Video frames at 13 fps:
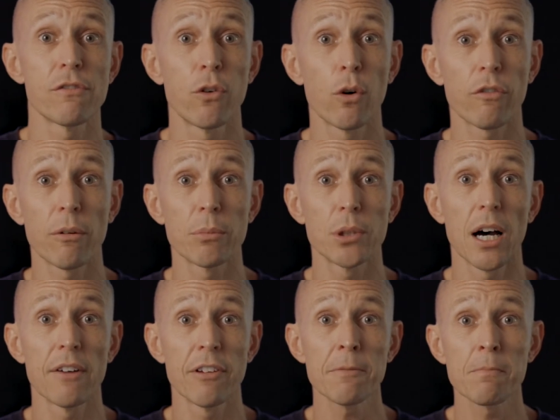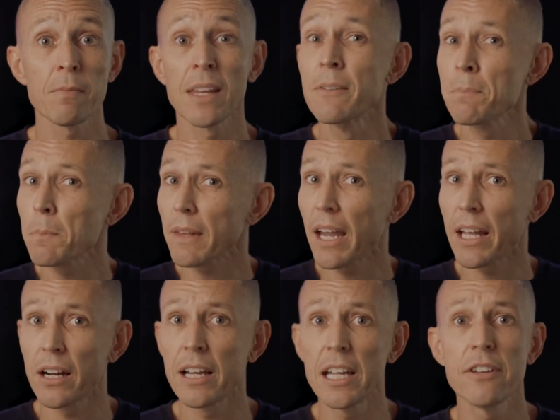fork from diving.
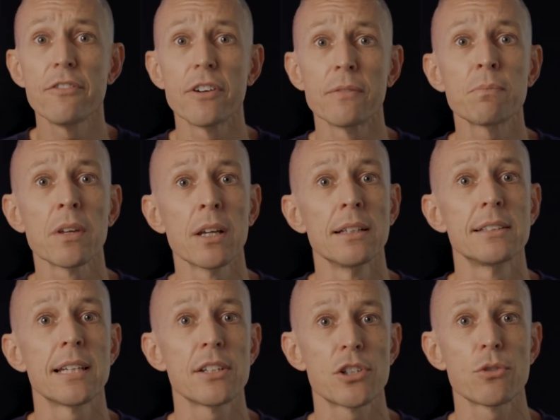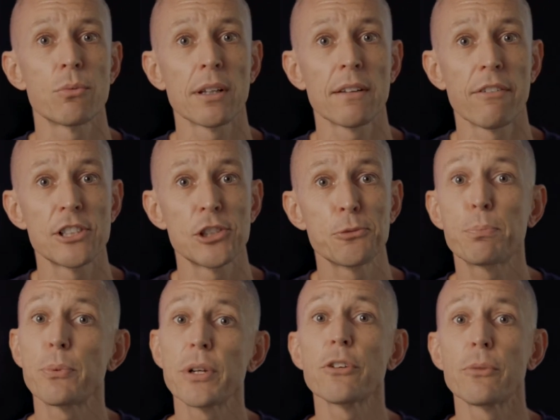And I even tend to run the
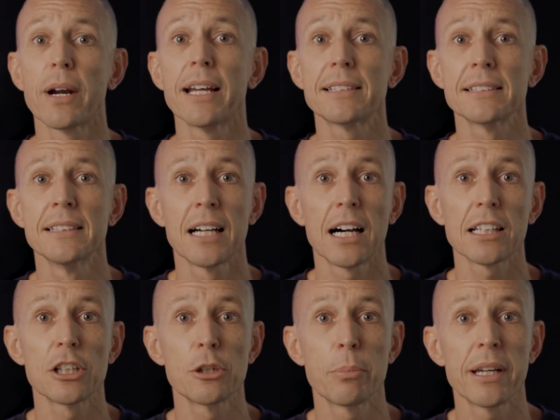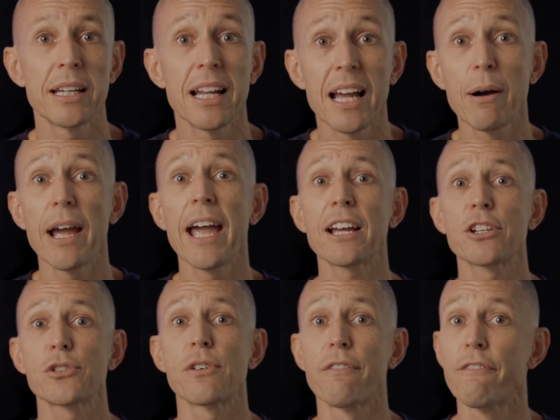spring rate a little bit
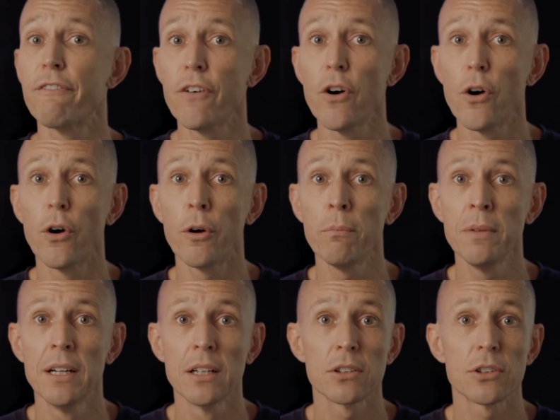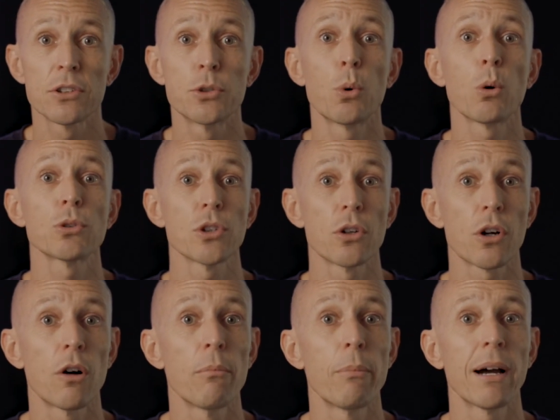extra firm to also
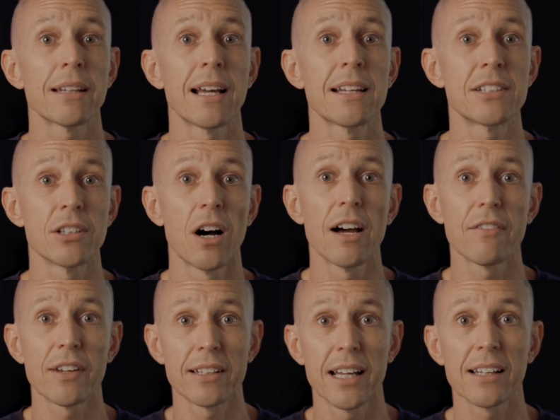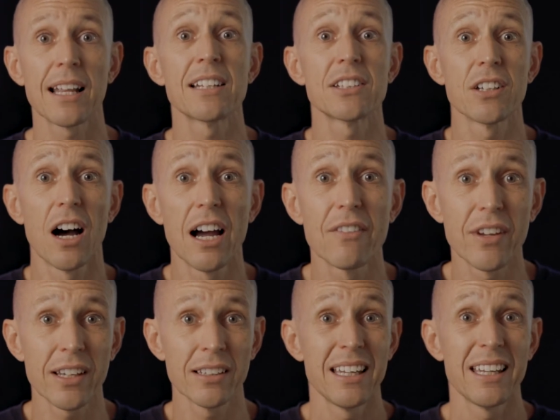combat that diving. Now, that
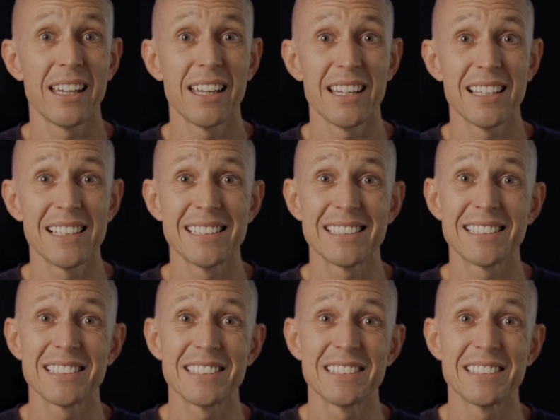diving is